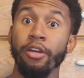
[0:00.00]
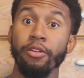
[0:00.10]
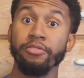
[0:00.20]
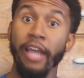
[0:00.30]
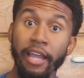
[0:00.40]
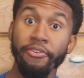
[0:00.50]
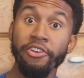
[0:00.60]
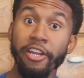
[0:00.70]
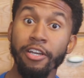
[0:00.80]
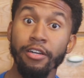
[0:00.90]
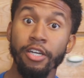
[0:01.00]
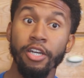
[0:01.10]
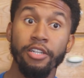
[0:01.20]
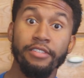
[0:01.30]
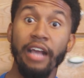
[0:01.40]
David, nigga?
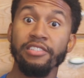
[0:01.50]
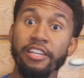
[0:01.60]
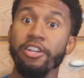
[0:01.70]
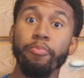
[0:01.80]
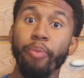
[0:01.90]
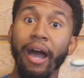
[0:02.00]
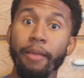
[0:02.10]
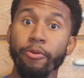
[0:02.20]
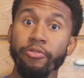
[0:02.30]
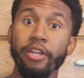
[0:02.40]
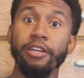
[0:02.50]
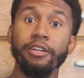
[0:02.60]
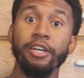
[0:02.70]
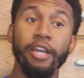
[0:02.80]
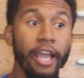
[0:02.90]
That's in the Bible, nigga.
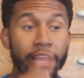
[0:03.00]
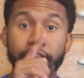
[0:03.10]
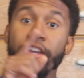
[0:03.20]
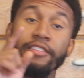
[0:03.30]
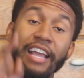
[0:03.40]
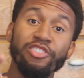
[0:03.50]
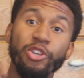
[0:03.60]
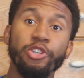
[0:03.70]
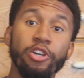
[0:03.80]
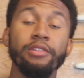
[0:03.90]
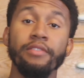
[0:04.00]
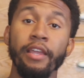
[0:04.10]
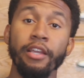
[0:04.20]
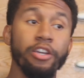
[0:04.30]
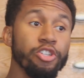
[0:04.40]
And that's a good thing,
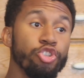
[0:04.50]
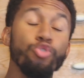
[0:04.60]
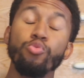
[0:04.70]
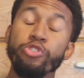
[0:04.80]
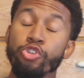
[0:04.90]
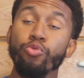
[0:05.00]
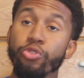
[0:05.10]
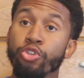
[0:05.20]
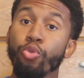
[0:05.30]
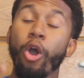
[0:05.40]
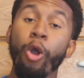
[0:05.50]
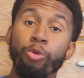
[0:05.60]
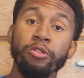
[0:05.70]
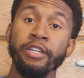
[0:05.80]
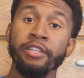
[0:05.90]
because you
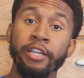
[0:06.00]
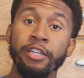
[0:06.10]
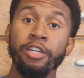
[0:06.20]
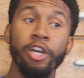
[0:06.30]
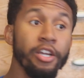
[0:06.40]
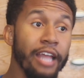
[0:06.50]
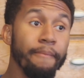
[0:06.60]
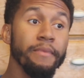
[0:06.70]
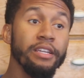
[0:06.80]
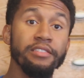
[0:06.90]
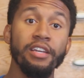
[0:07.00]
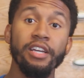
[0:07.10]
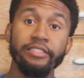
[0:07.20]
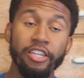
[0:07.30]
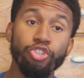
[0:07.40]
holy, nigga. That means
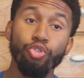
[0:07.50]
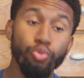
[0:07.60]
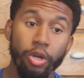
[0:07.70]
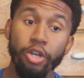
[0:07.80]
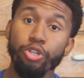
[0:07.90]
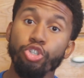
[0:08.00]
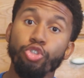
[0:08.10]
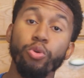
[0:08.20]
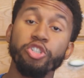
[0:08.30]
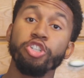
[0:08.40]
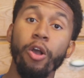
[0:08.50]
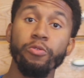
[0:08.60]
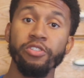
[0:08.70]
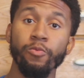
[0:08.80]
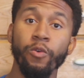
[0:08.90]
that you a
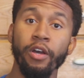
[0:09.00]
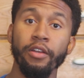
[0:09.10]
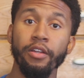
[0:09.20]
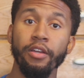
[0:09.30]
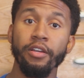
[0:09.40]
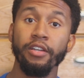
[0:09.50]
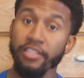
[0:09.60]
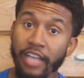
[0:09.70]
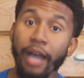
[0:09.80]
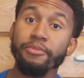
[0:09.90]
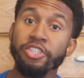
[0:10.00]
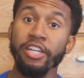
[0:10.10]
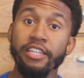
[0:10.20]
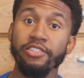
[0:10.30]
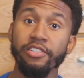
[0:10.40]
chosen one, because I'm
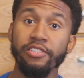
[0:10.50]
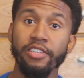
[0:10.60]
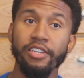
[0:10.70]
Jesus.